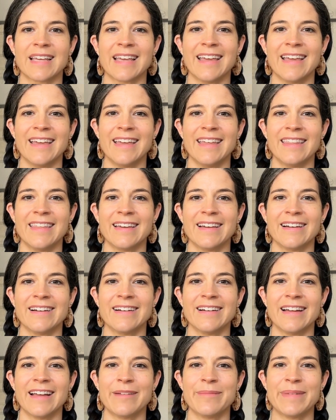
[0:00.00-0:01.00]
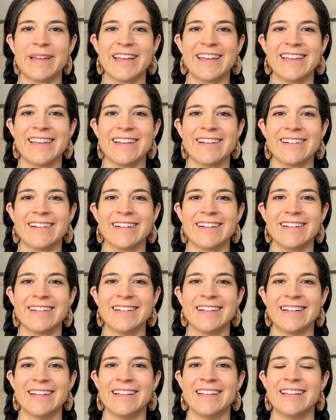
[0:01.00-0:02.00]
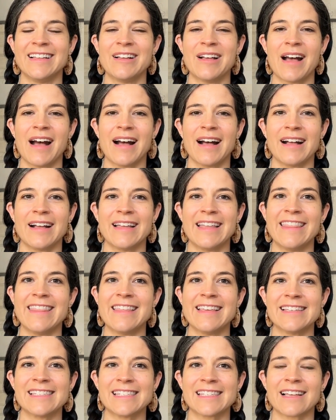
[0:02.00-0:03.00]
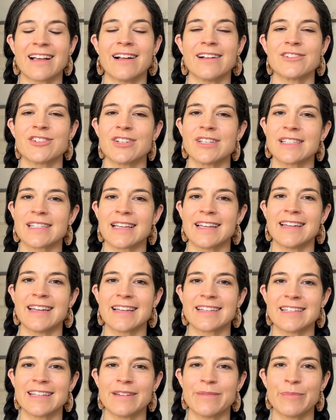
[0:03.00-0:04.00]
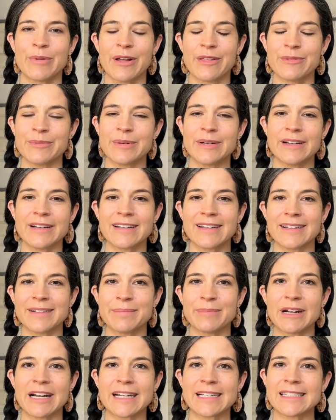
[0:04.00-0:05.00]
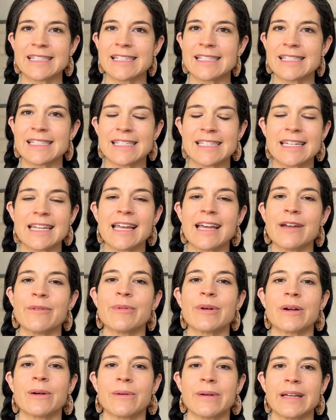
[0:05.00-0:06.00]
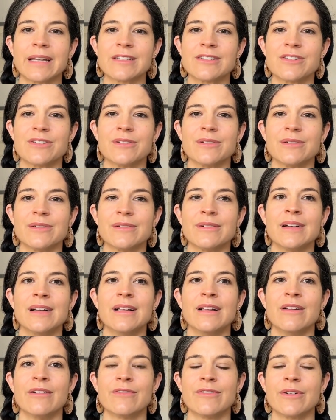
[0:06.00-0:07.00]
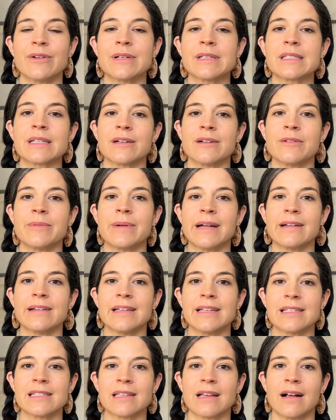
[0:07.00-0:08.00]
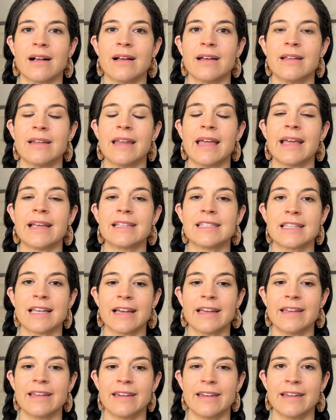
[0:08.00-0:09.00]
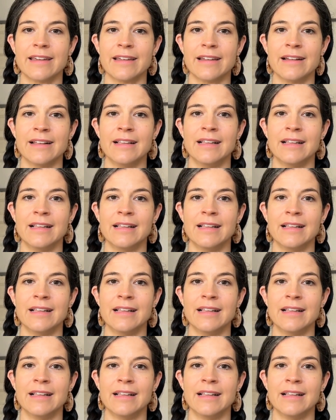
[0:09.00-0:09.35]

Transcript: Hey there, Emma here. In this conscious connected breathwork practice today, we're going to focus our awareness on anxiety.